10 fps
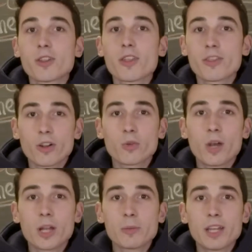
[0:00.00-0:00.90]
the third
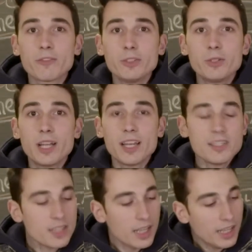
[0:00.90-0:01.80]
wine we have for you
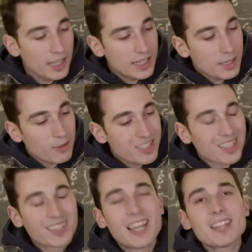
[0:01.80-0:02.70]
guys is our
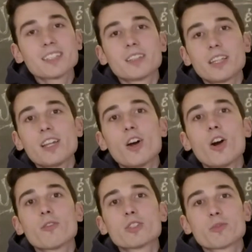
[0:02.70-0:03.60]
Select Late
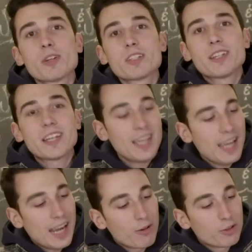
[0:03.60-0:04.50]
Harvest Riesling,
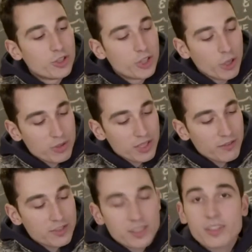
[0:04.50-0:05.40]
our
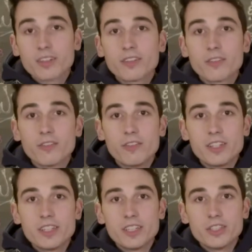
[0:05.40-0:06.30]
Joseph's
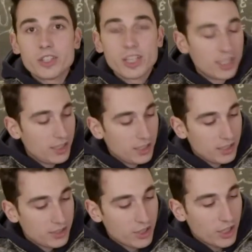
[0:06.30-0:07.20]
Vintage.
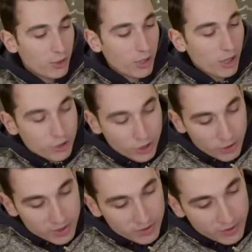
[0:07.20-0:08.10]
So our
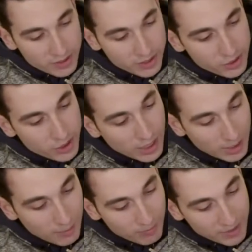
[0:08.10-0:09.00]
Joseph's Vintage,
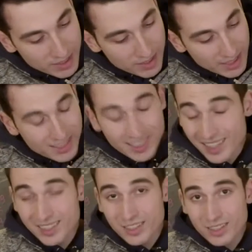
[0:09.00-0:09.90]
this is a
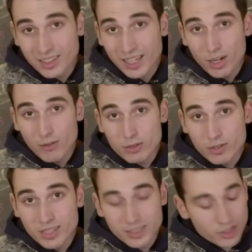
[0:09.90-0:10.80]
Select Late Harvest
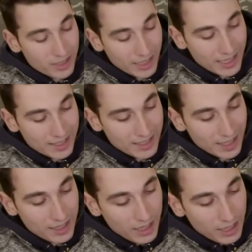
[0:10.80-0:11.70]
Riesling, just like I
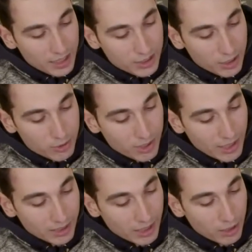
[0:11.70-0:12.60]
said. So
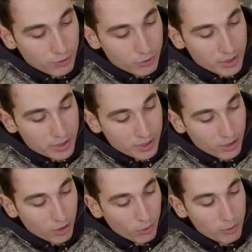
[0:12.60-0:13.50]
Select Late Harvest Riesling,
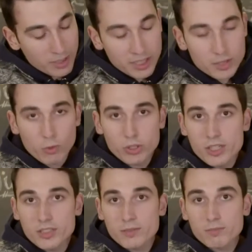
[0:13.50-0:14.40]
all we mean is we're
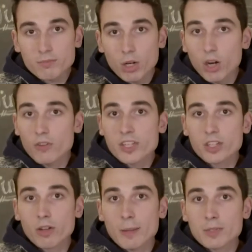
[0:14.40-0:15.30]
just harvesting
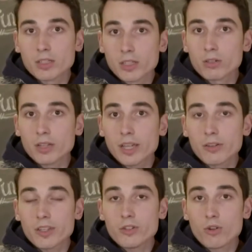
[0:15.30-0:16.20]
the grapes a little
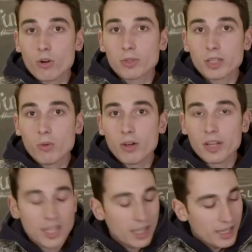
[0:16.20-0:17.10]
later than you normally
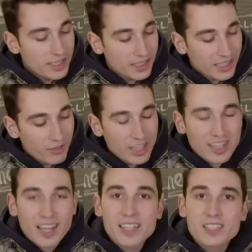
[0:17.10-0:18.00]
would. It's going to give it a
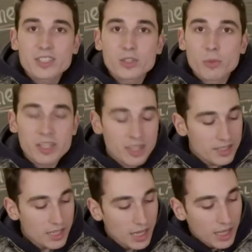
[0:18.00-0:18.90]
nice
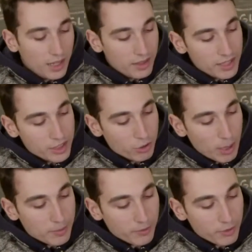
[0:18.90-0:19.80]
sweetness. These
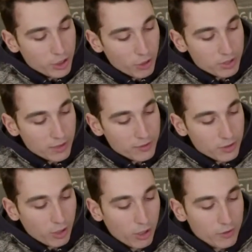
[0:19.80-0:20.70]
grapes for the Joseph's,
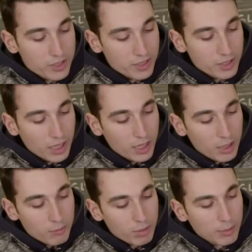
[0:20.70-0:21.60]
they're harvested
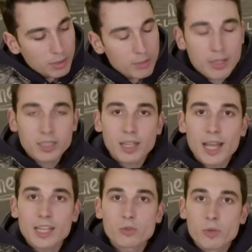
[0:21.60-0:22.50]
probably about the
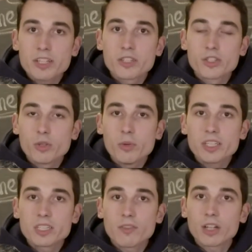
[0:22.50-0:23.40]
last week to 2
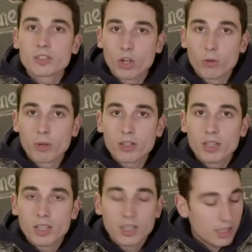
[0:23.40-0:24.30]
weeks of October.
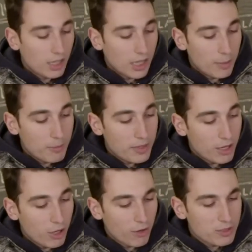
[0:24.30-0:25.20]

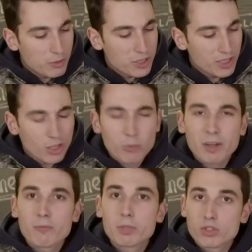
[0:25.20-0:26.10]
They are harvested with just a little
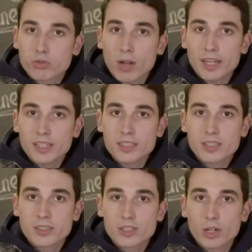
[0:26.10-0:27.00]
bit of
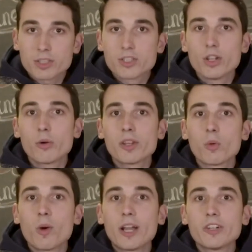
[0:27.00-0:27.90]
botrytis, so it's known in
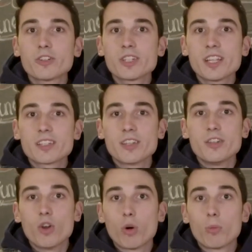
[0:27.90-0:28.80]
the wine industry as the
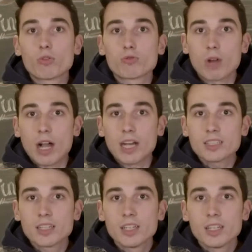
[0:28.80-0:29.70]
noble
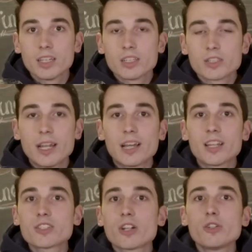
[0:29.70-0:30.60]
rot. So now
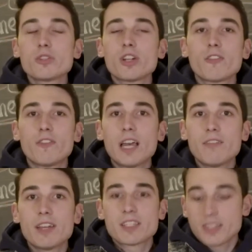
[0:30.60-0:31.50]
let's start using our
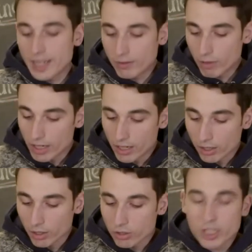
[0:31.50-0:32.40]
5 S's again, right on
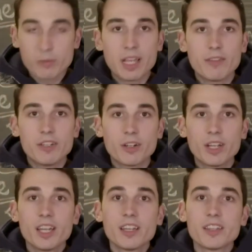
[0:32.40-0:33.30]
our little sheet we have here.
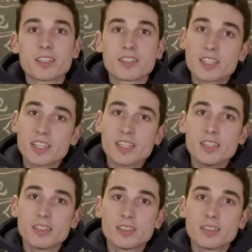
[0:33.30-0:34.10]
The see,